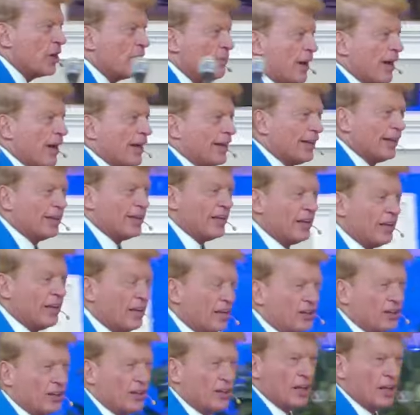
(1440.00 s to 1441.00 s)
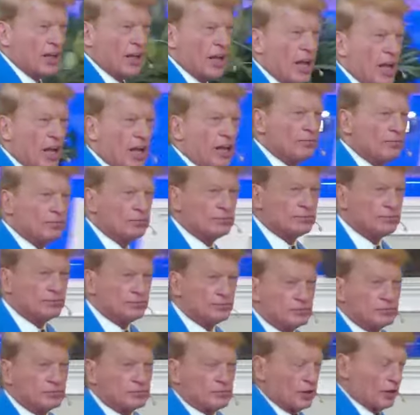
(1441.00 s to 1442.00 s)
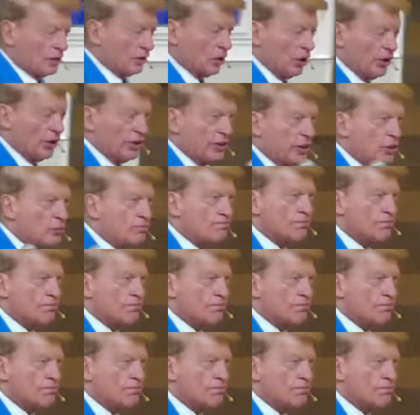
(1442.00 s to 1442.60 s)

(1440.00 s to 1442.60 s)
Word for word: nobody in here going to do